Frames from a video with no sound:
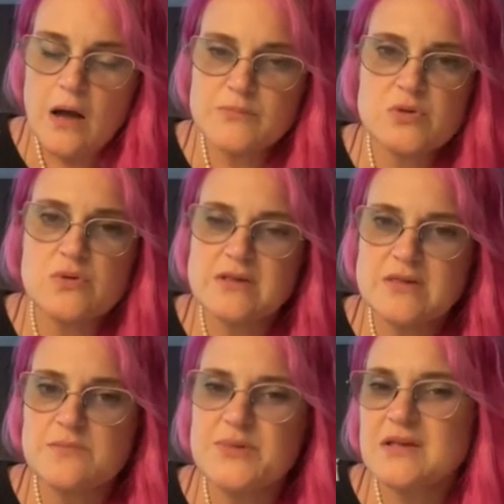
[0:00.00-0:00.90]
So that's
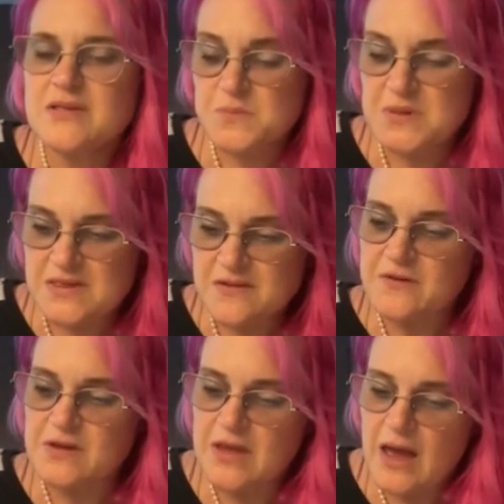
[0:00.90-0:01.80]
something that
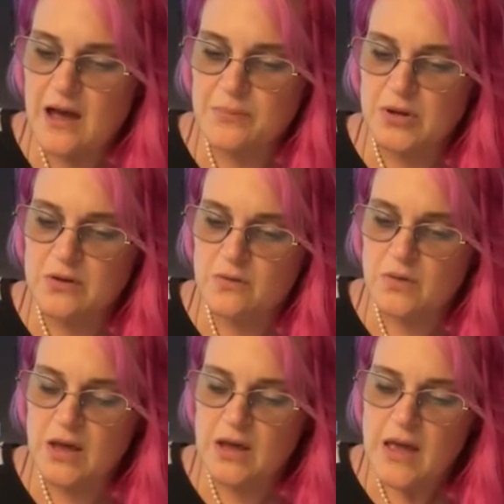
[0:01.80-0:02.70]
specifically happened,
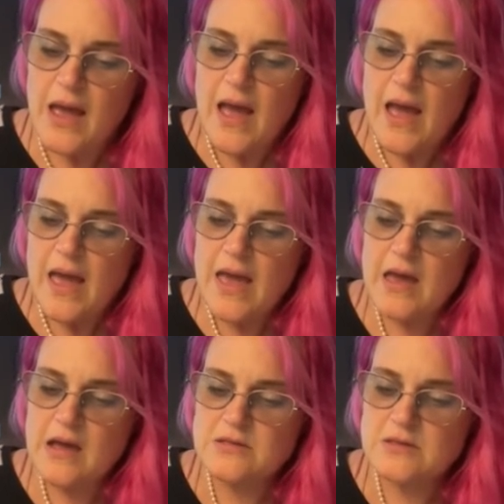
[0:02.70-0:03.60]
okay?
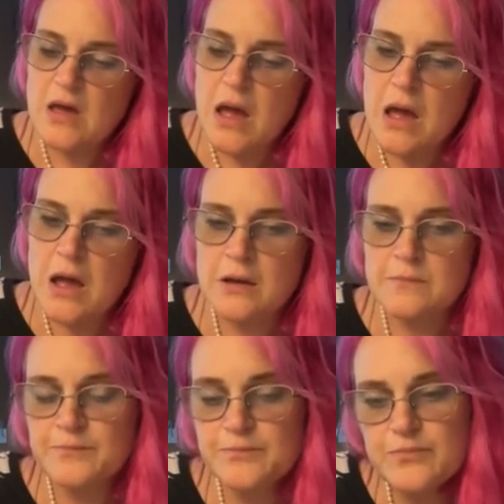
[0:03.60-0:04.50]
And
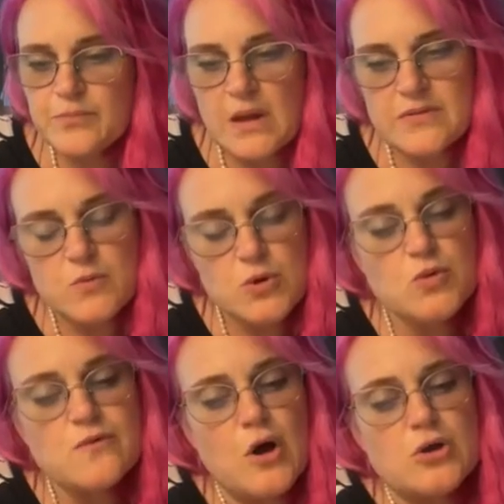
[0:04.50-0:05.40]
then we
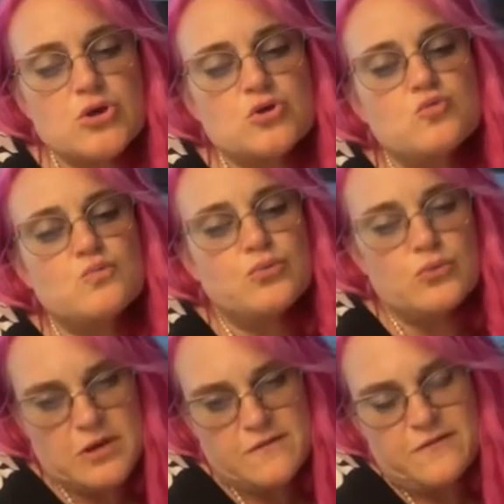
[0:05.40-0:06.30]
move on to
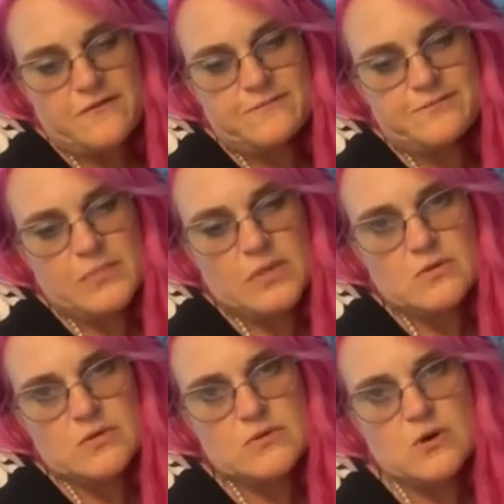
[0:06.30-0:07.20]
brief.
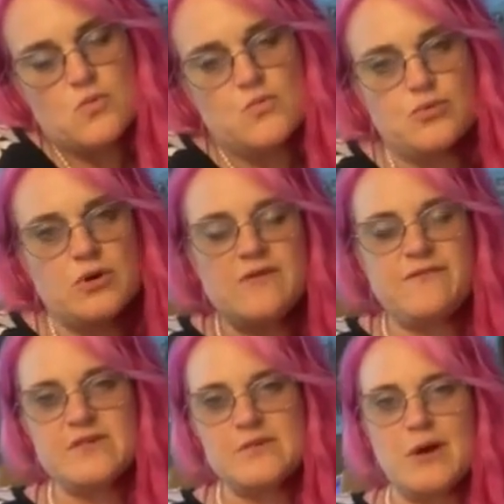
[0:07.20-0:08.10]
So
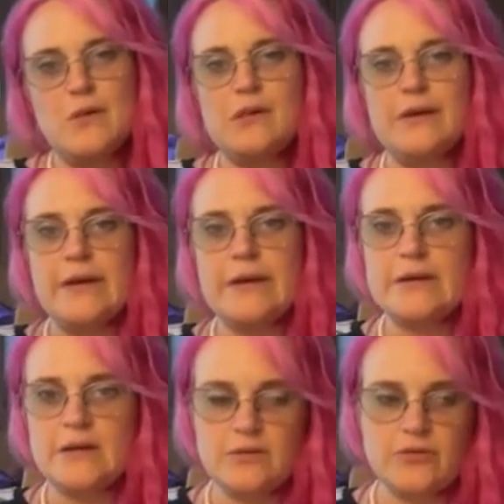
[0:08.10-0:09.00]
brief is about
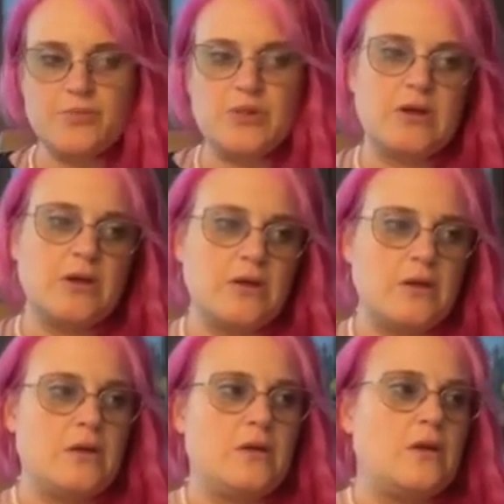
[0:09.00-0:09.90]
landing the
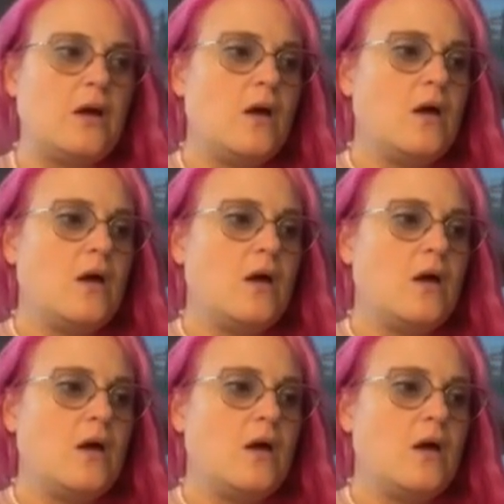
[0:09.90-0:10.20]
plane.